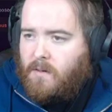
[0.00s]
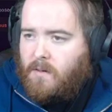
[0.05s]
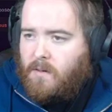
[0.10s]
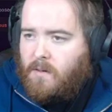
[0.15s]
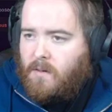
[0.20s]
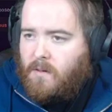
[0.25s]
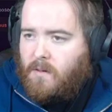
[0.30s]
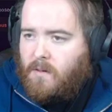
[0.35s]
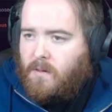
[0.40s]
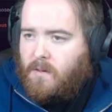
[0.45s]

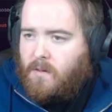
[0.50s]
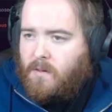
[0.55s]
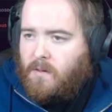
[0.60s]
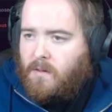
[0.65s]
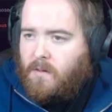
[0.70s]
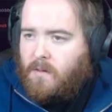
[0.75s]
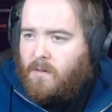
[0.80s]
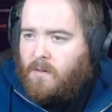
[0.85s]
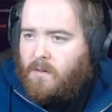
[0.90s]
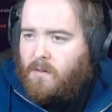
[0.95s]

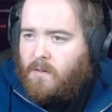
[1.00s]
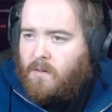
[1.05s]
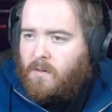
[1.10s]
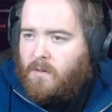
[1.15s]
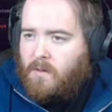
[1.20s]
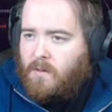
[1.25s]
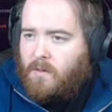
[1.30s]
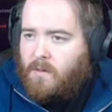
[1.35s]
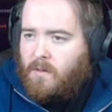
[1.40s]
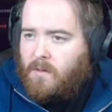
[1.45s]

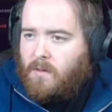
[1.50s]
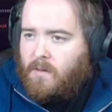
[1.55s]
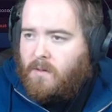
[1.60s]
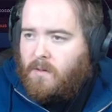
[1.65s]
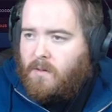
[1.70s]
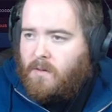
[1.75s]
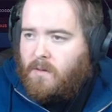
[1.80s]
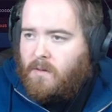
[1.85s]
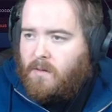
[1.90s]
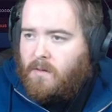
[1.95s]

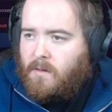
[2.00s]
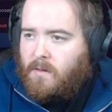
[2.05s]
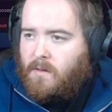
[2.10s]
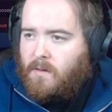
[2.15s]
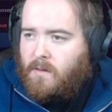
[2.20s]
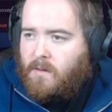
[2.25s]
No one is speaking in this clip.